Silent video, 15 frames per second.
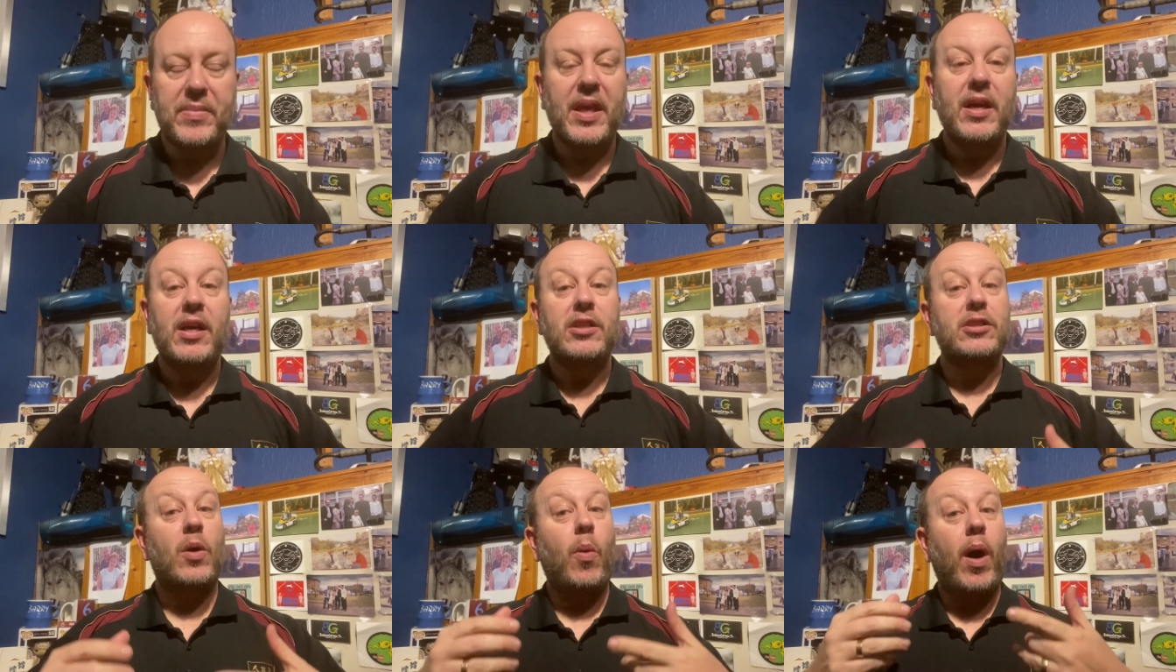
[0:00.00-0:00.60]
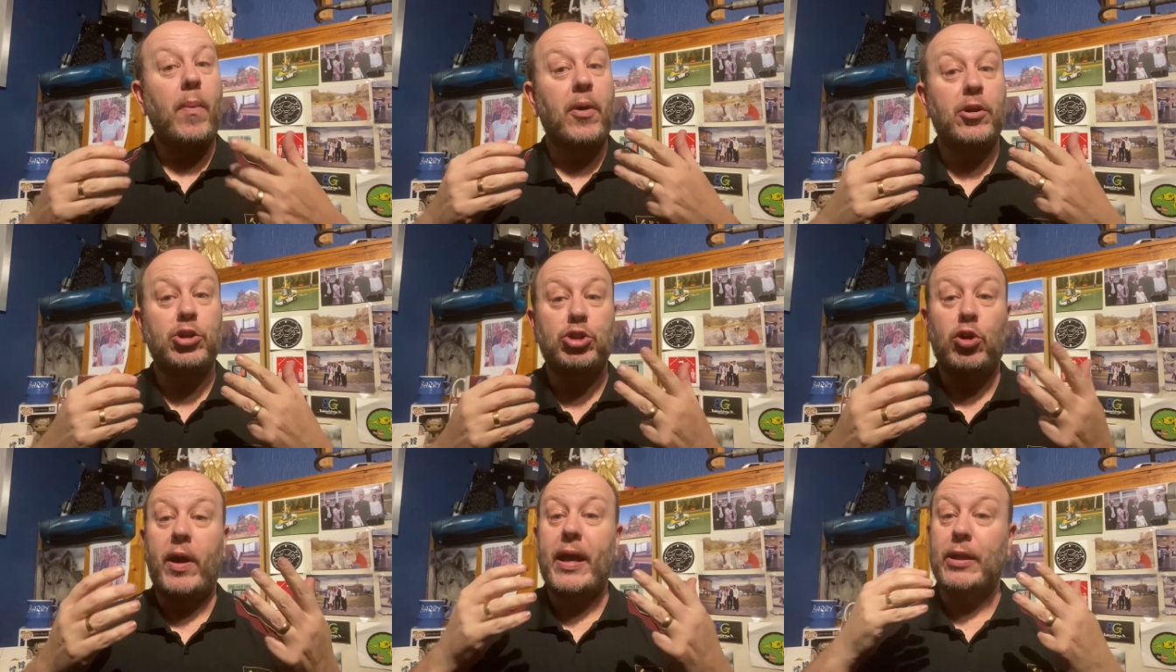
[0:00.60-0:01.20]
So I'm going to
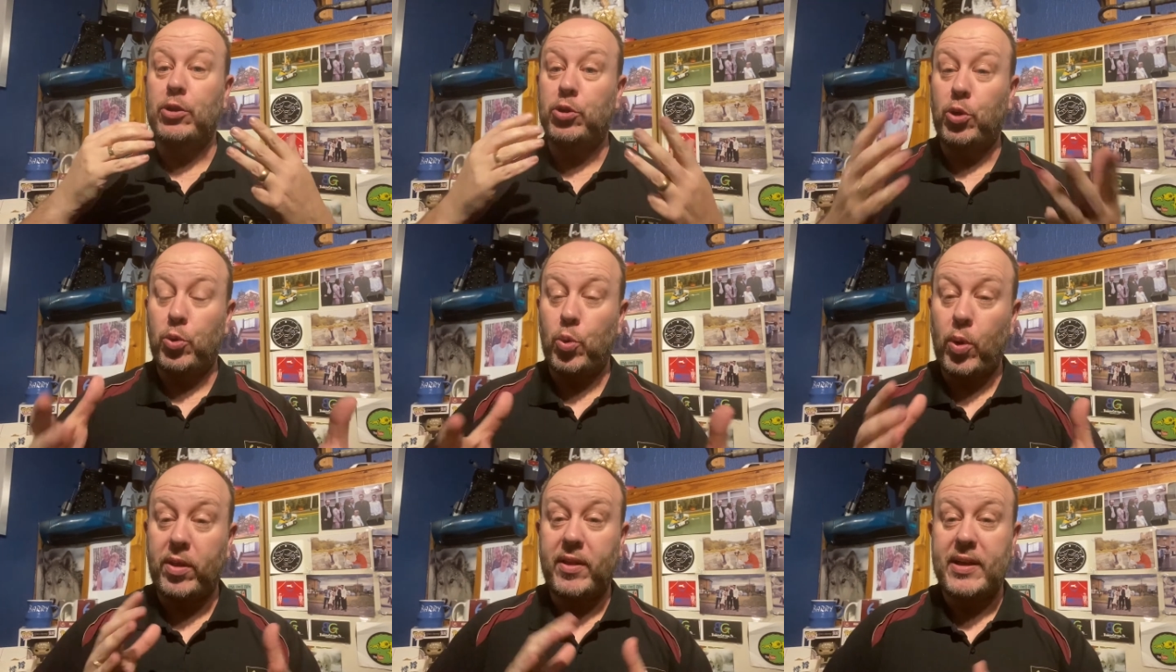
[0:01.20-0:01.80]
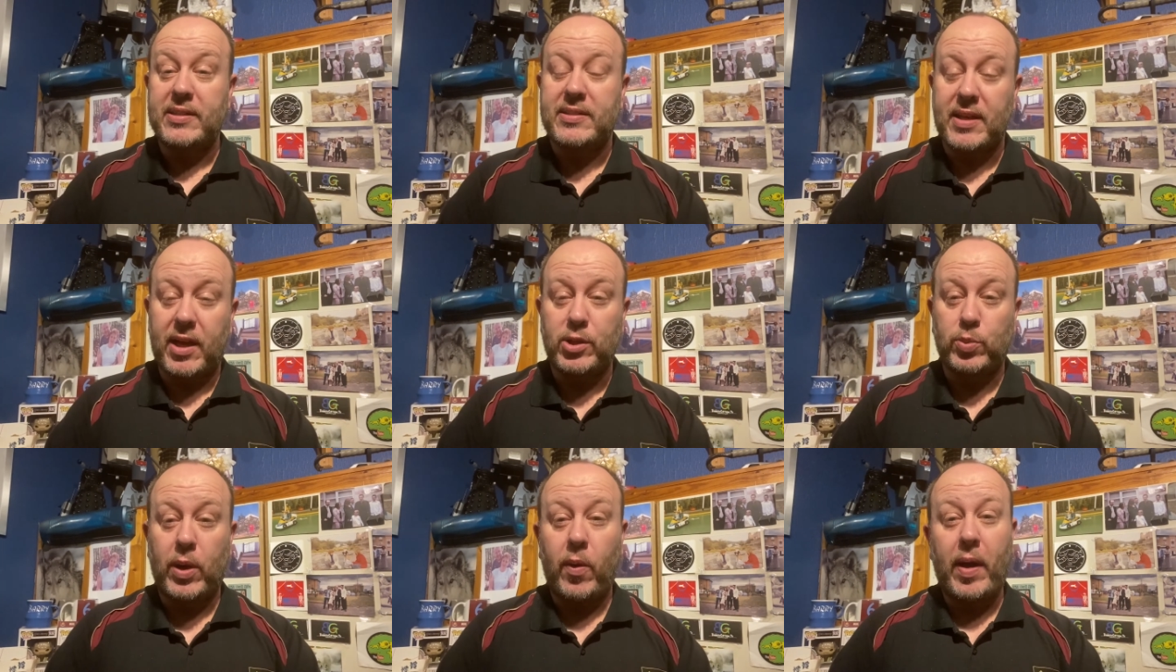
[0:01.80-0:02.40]
try and do this as
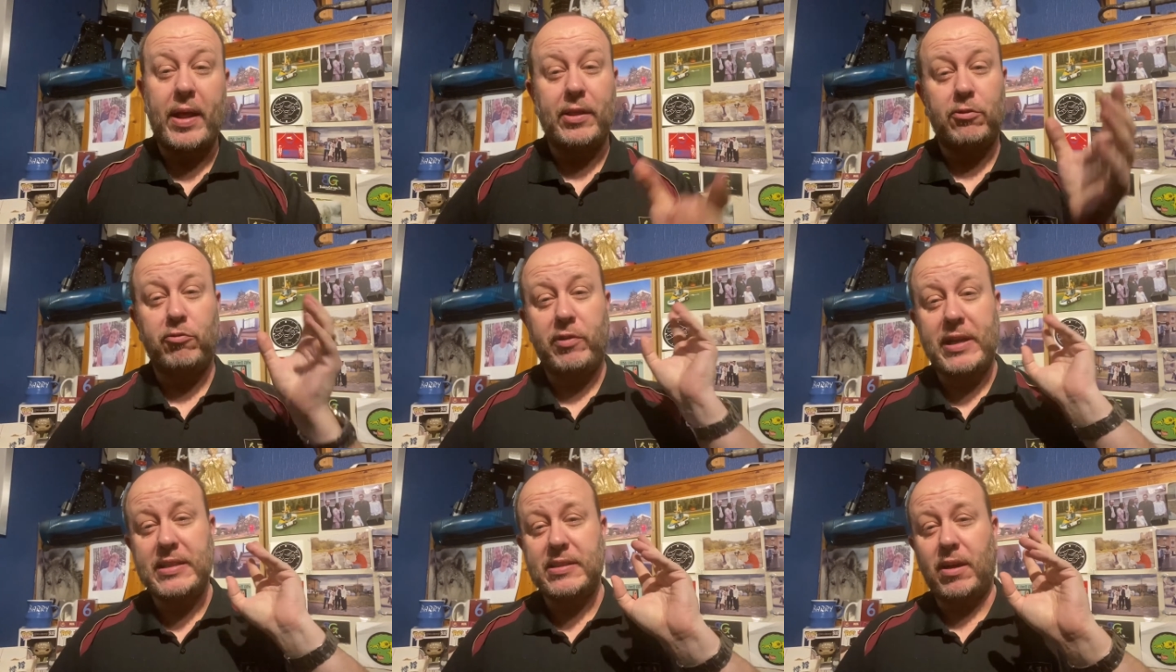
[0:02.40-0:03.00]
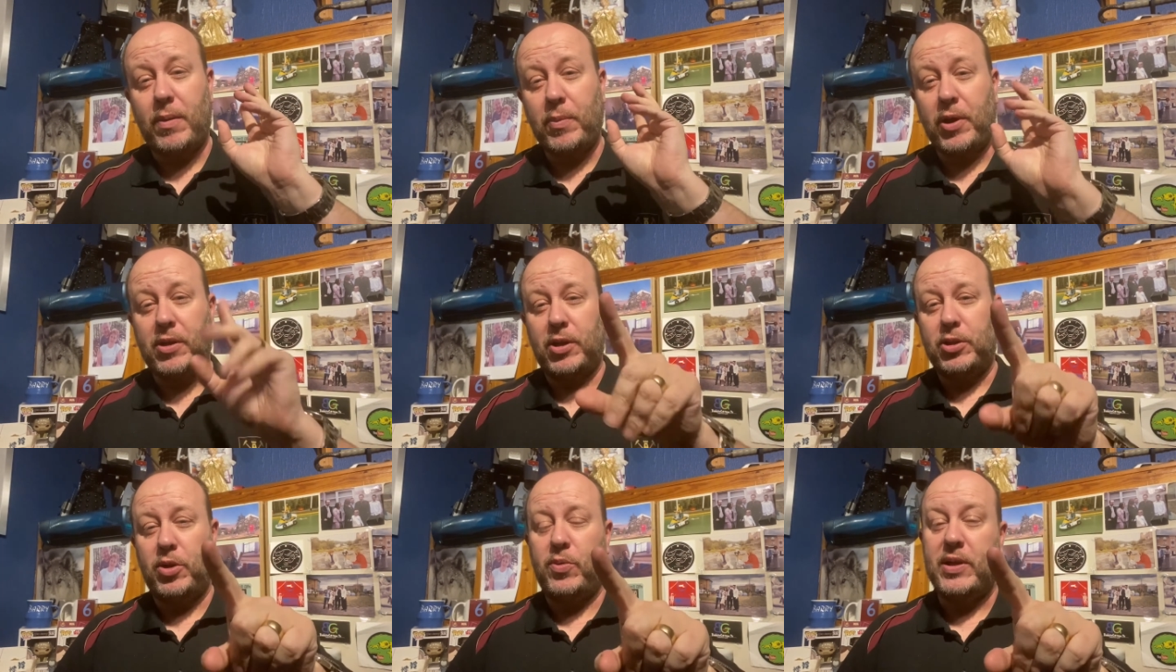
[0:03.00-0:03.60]
well. And the reason I'm going to
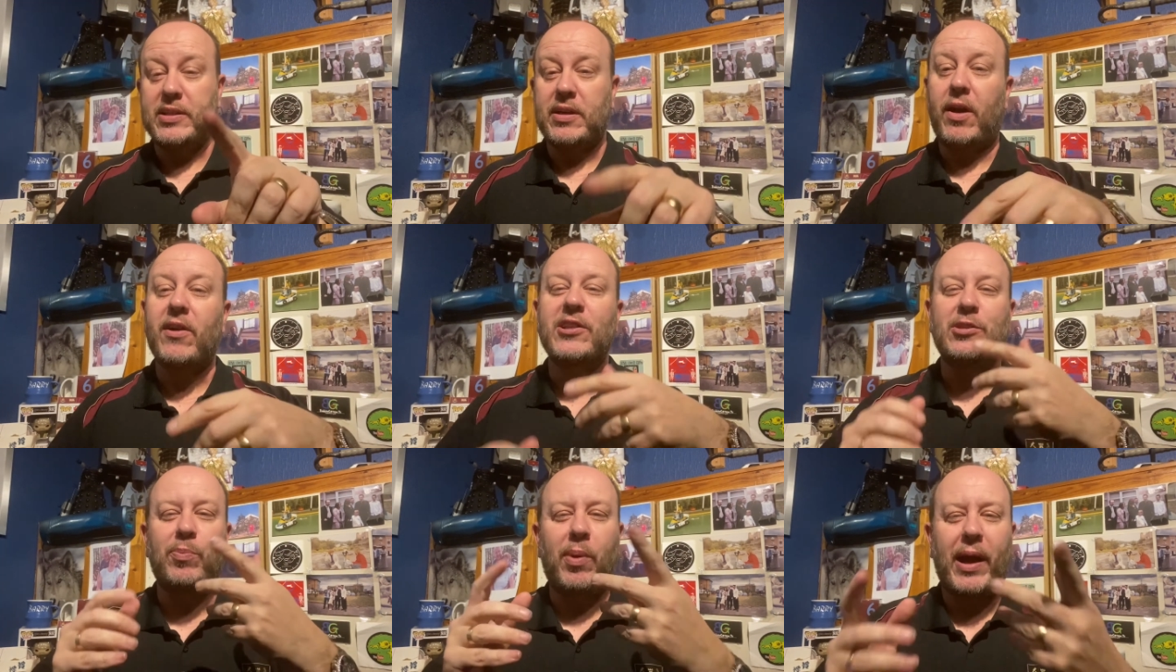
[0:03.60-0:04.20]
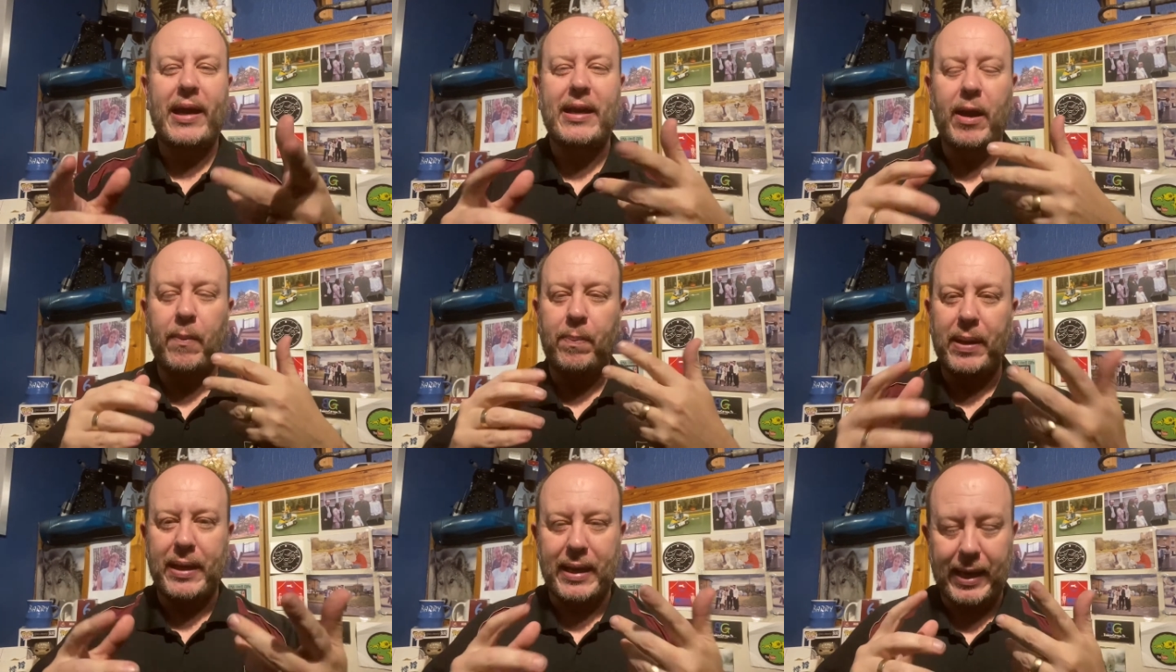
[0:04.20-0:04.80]
do this, I'll explain a
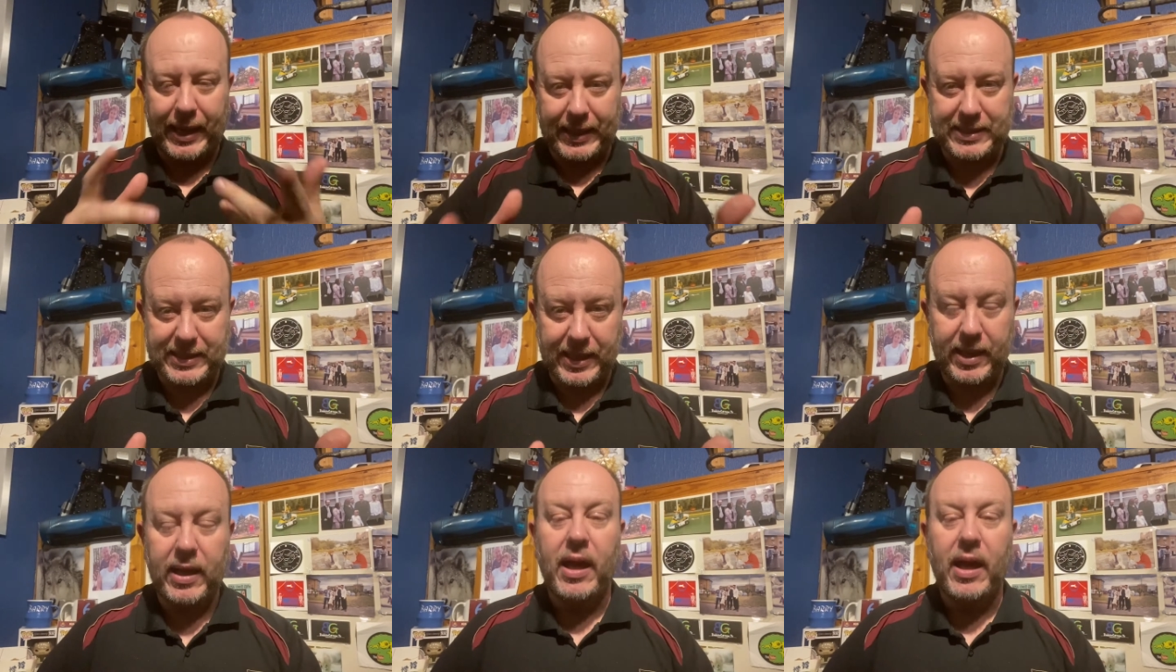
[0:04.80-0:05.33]
bit later.